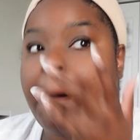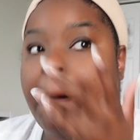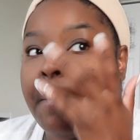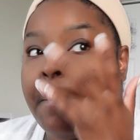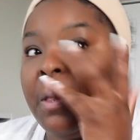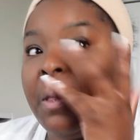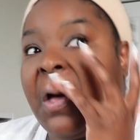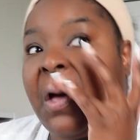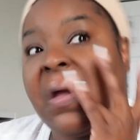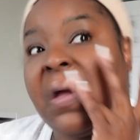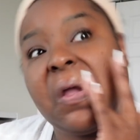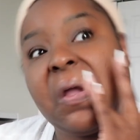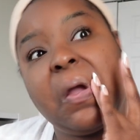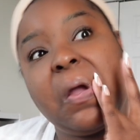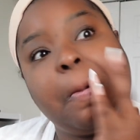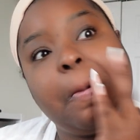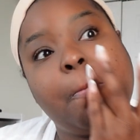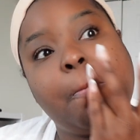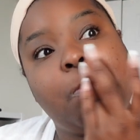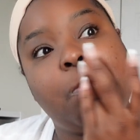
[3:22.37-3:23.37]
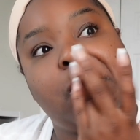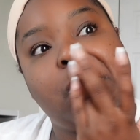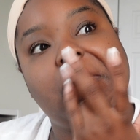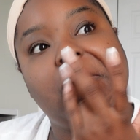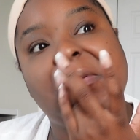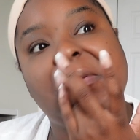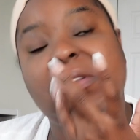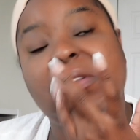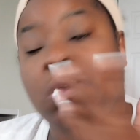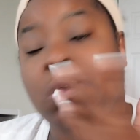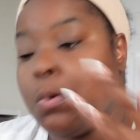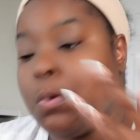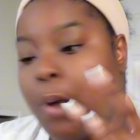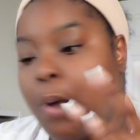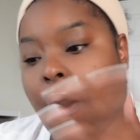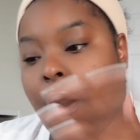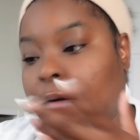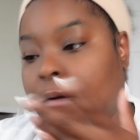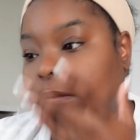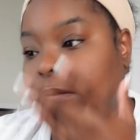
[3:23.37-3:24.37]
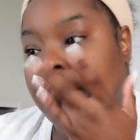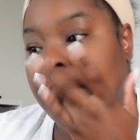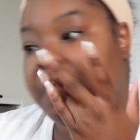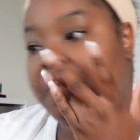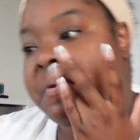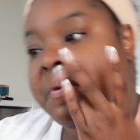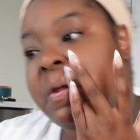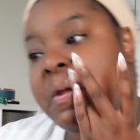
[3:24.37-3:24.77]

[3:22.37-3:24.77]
like too often.